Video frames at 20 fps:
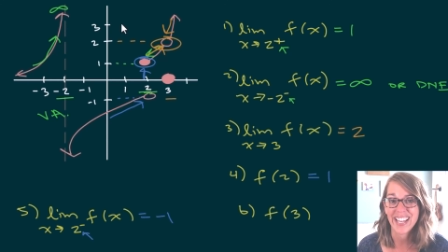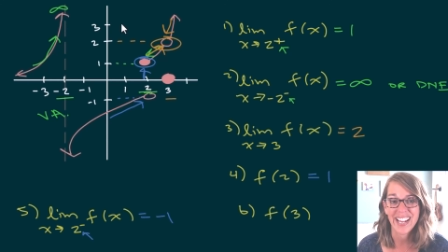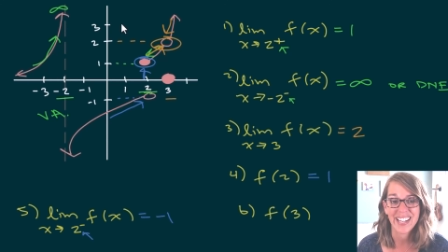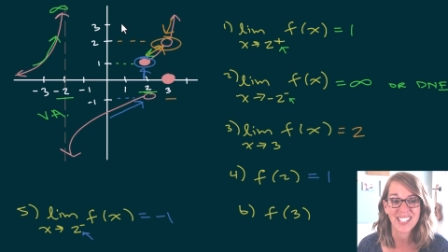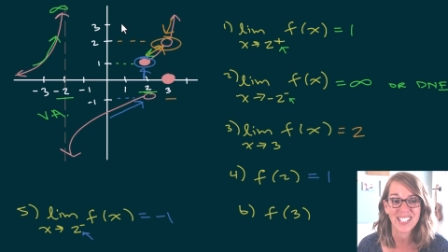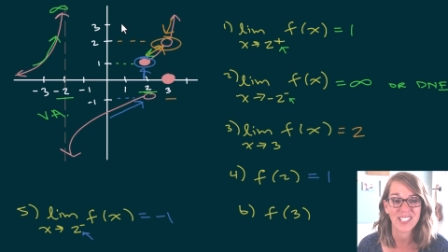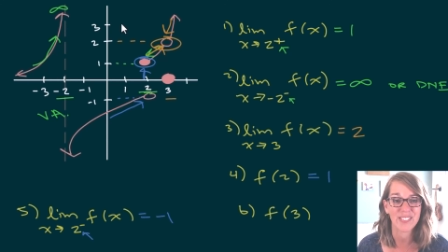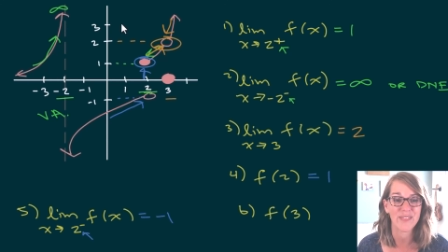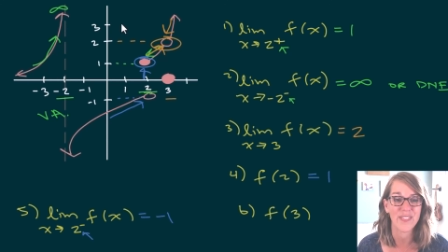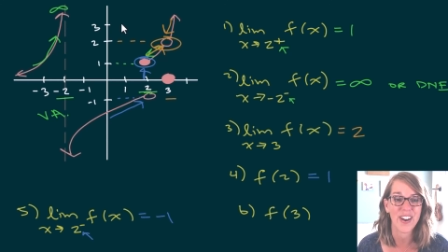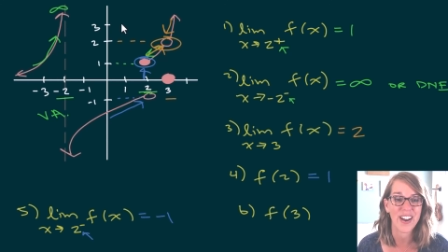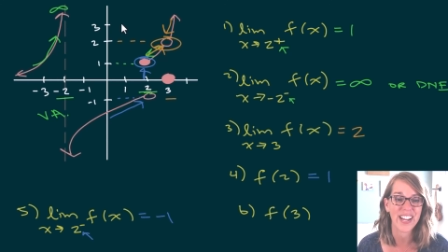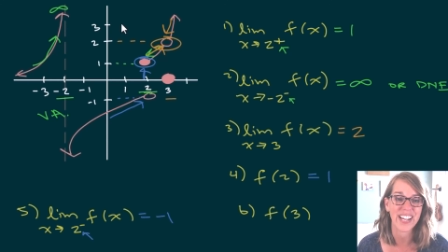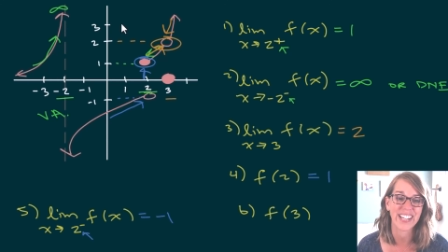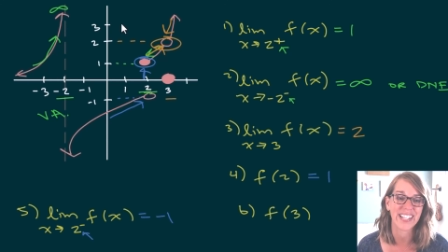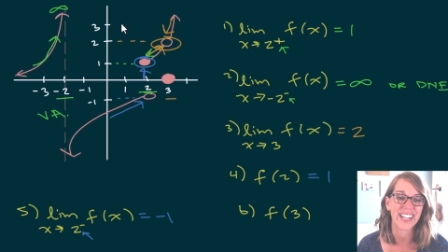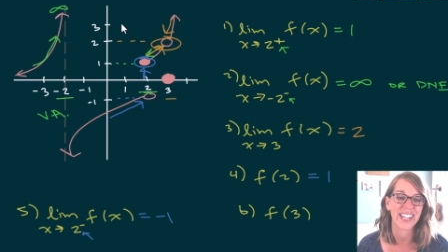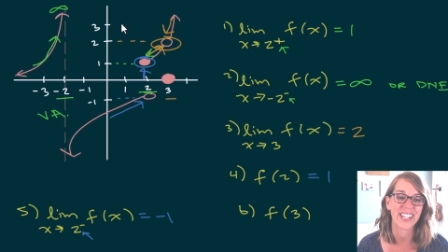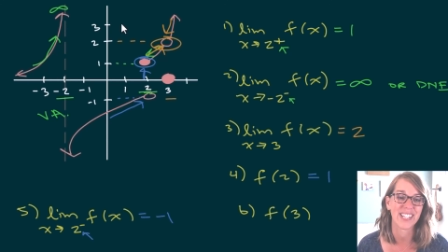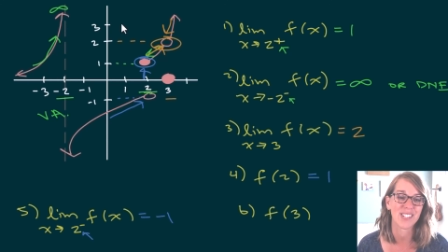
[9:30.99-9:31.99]
that's
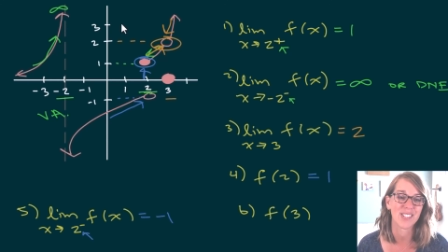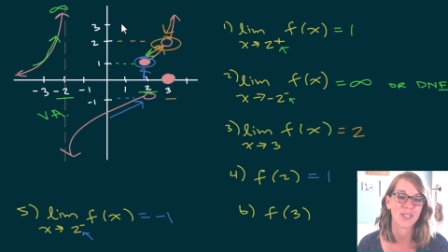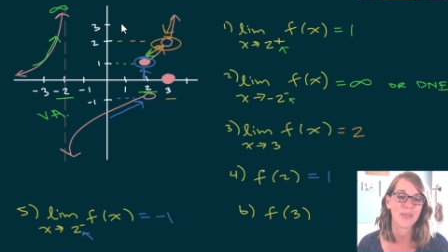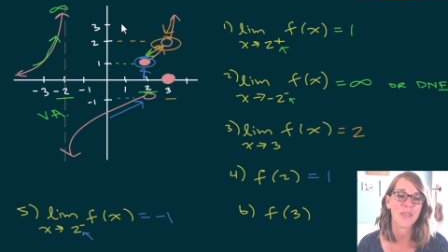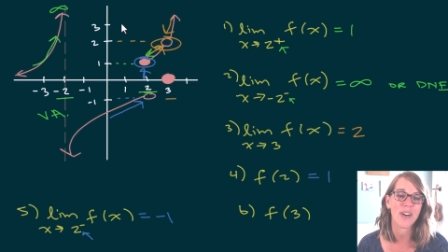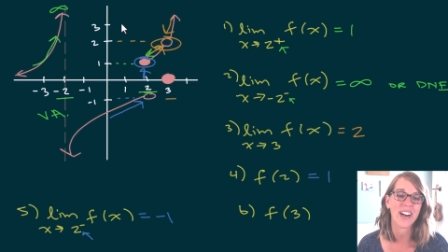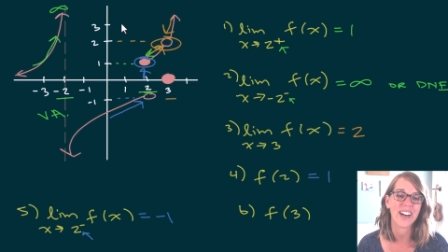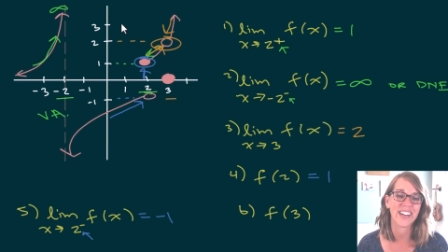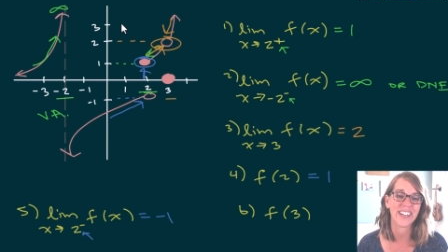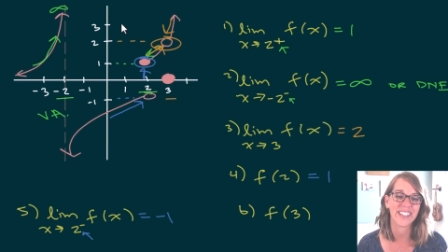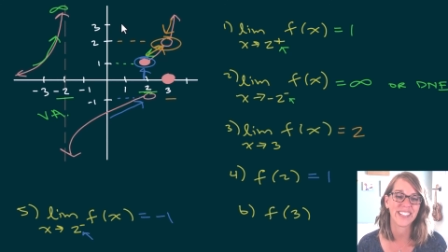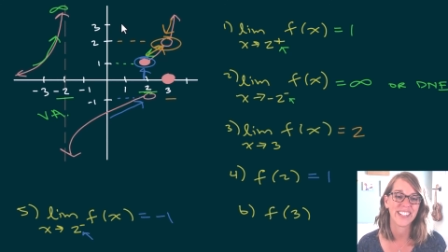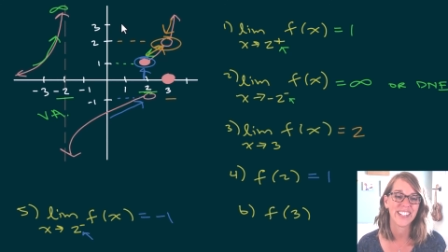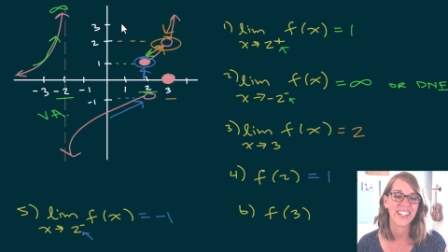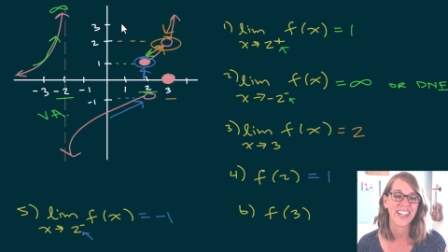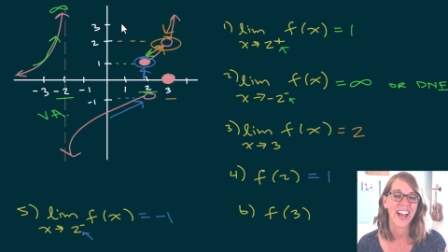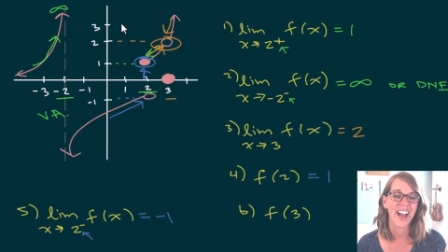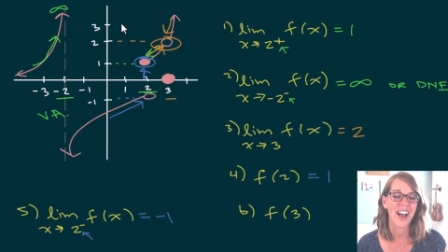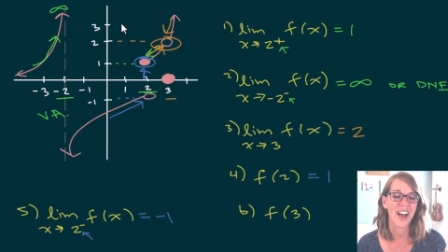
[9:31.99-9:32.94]
fine as well.